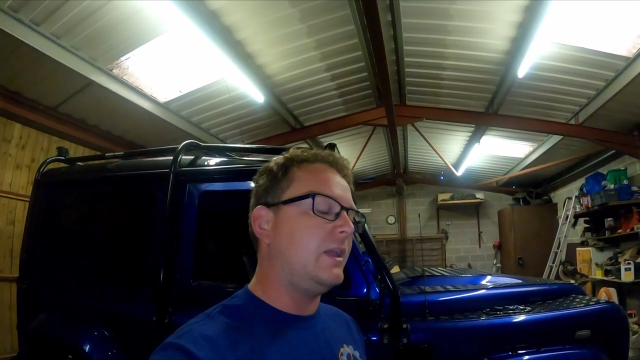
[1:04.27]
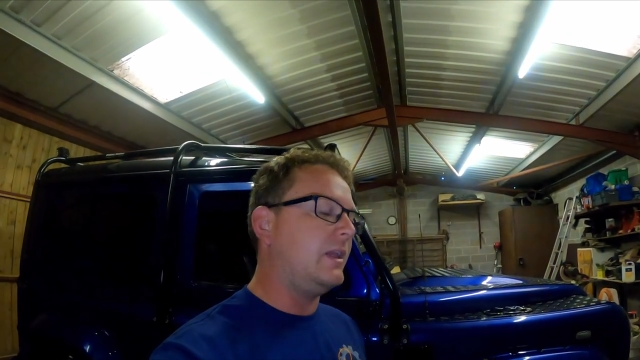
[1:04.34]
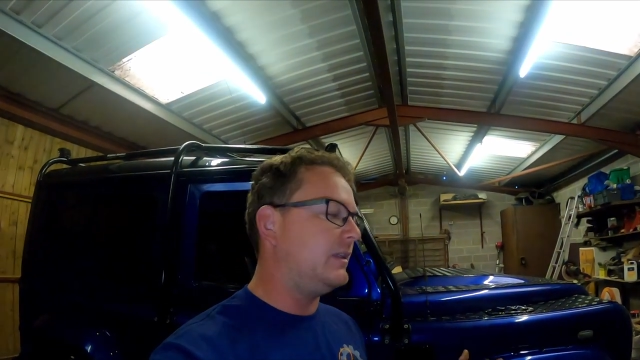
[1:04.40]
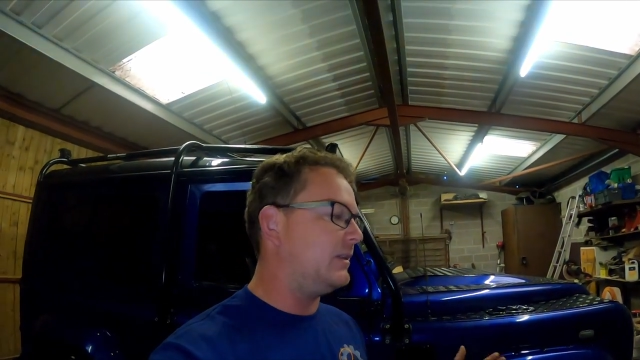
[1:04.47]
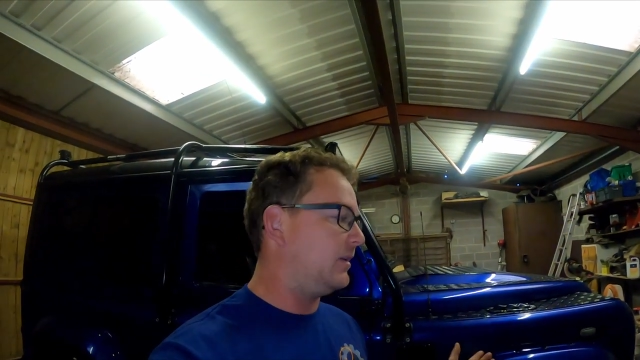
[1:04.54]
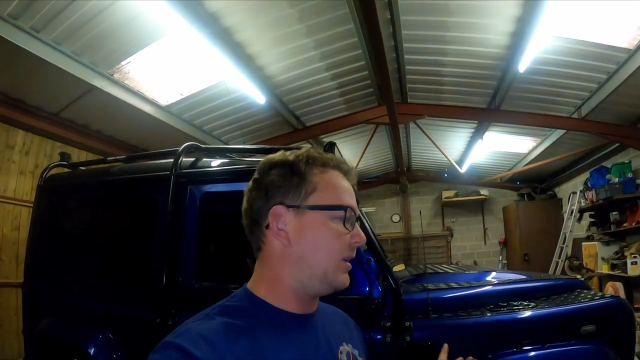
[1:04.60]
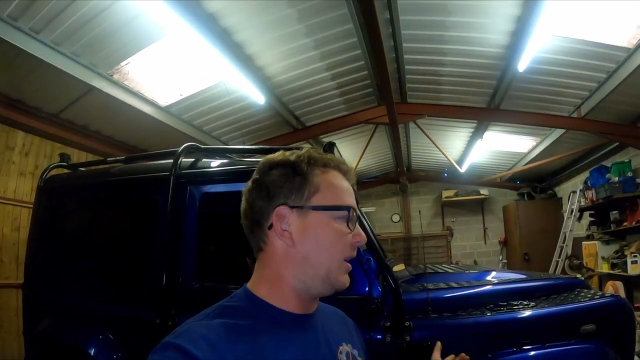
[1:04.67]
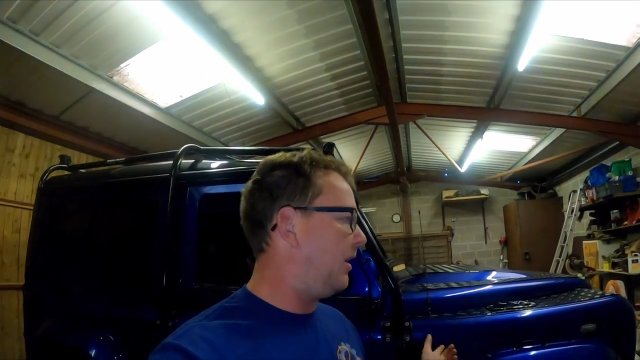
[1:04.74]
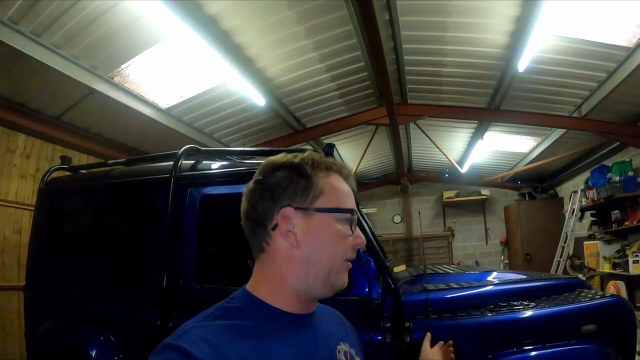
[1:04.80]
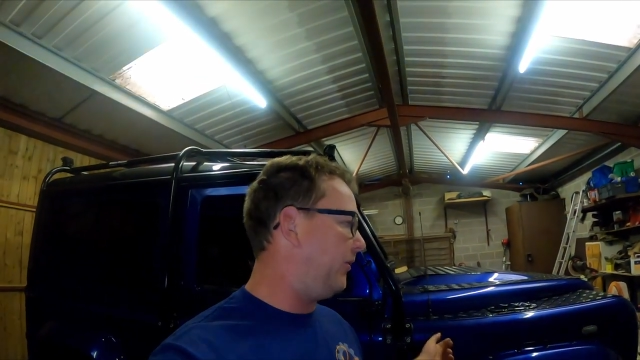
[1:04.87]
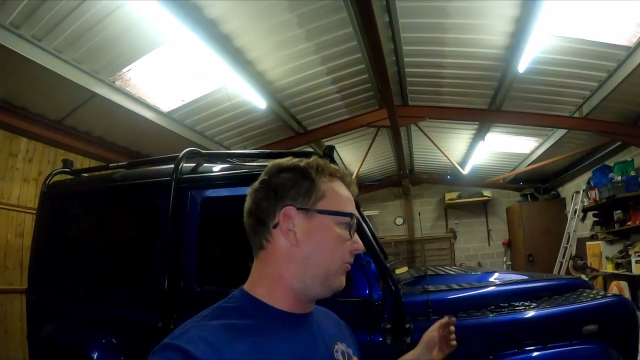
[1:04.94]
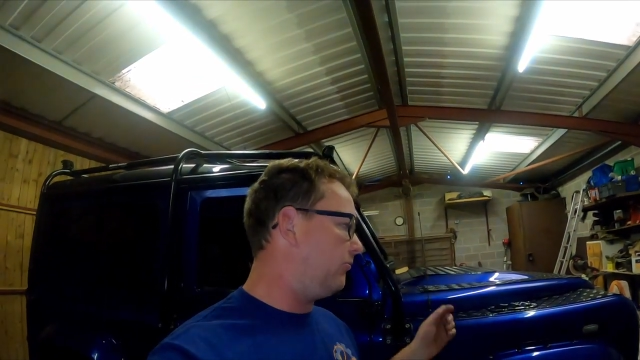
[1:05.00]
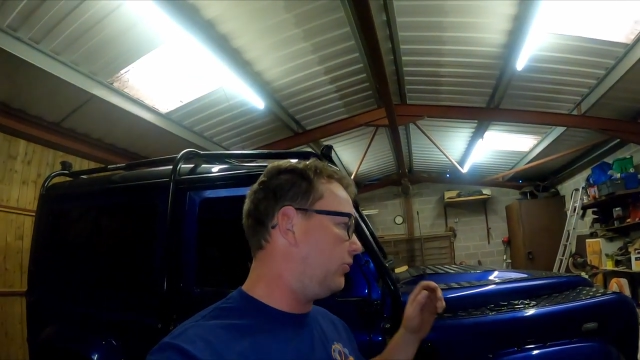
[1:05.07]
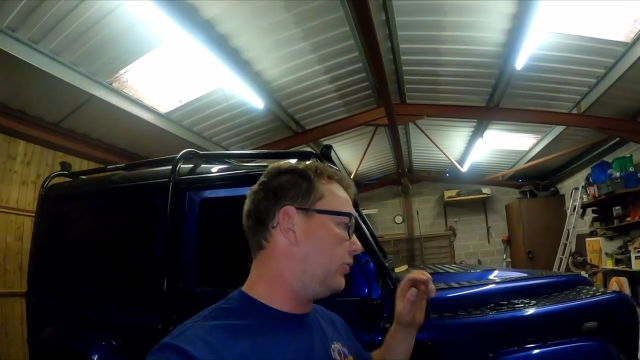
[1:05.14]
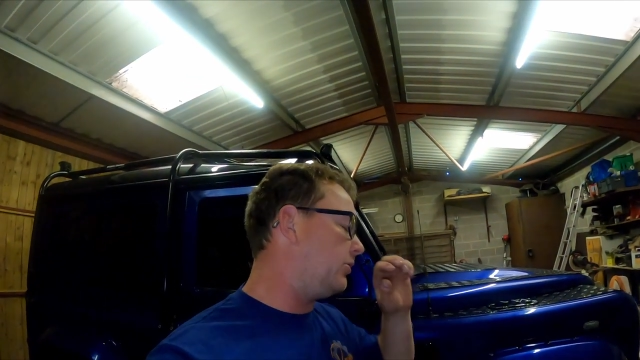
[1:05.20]
needs the car
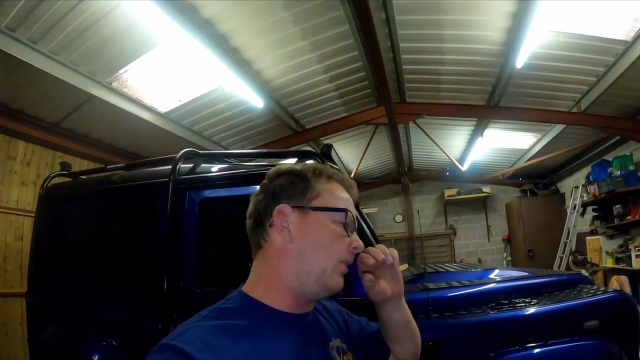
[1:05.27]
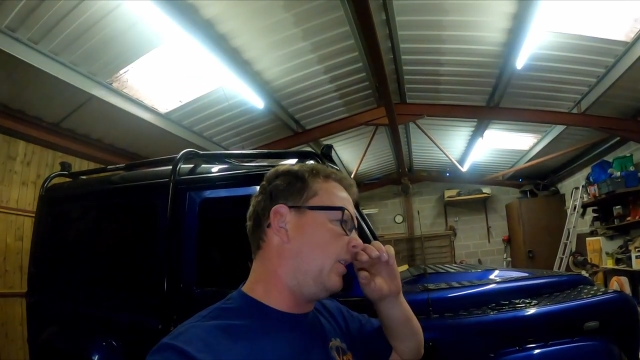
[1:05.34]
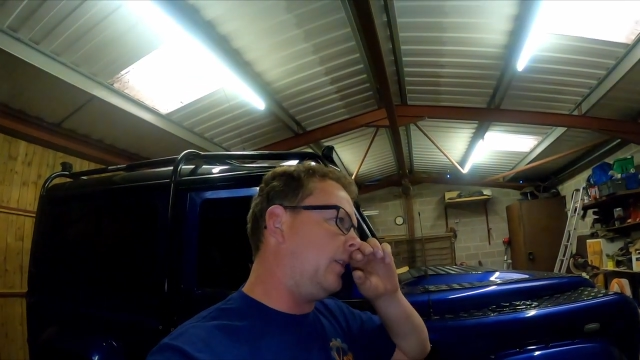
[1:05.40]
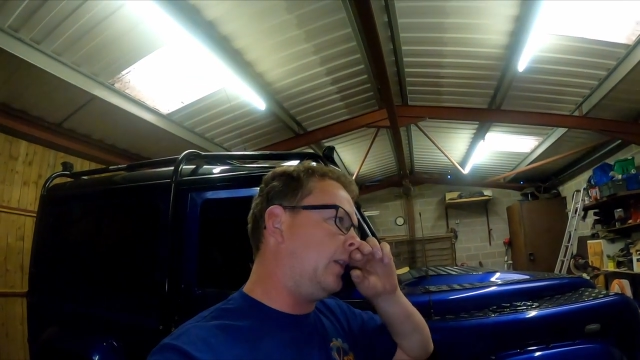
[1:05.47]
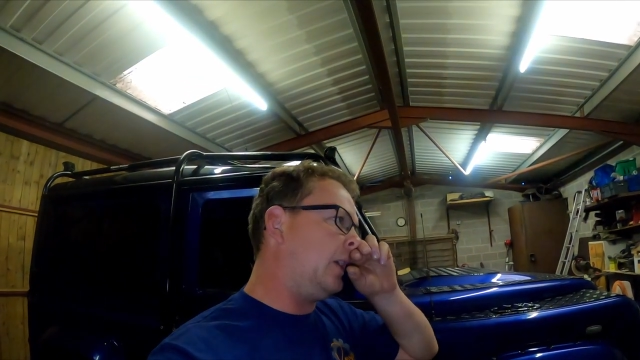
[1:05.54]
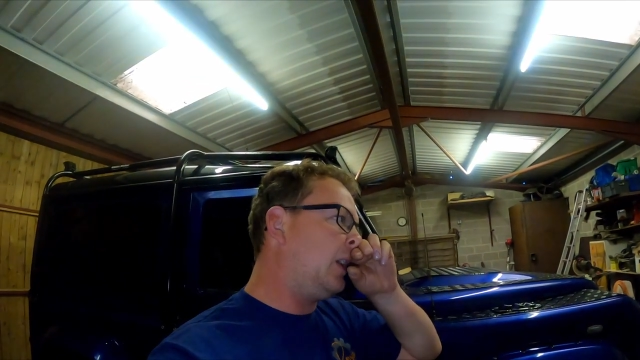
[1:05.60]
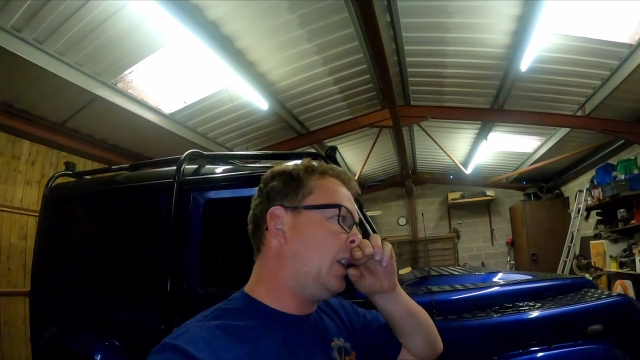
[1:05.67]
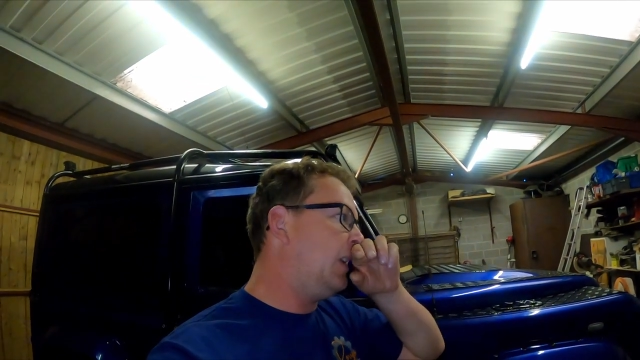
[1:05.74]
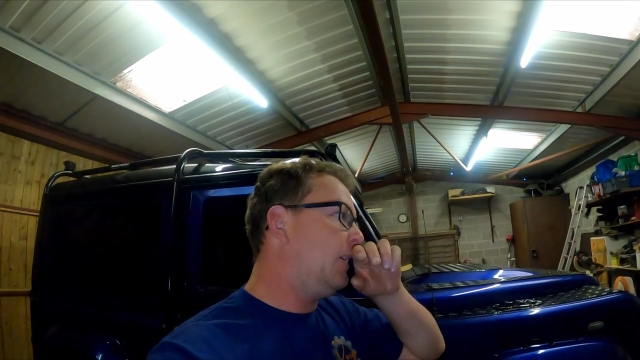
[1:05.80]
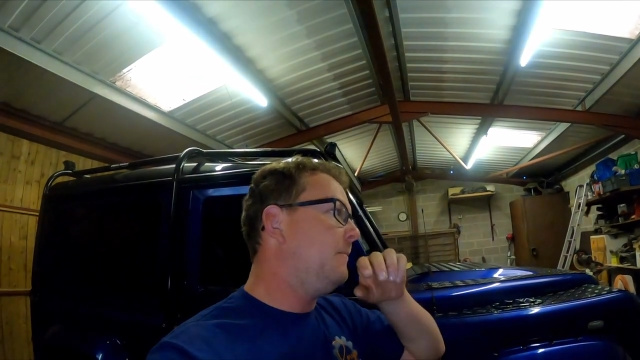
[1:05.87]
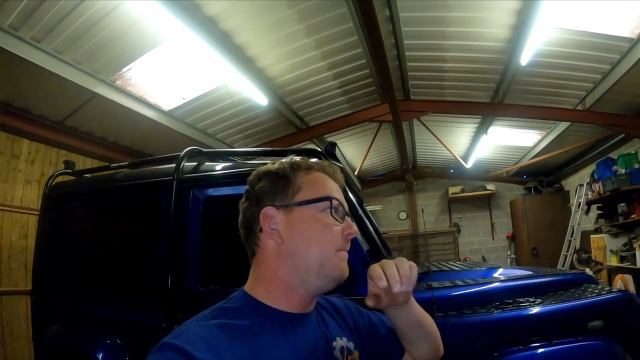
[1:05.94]
in a rush or anything,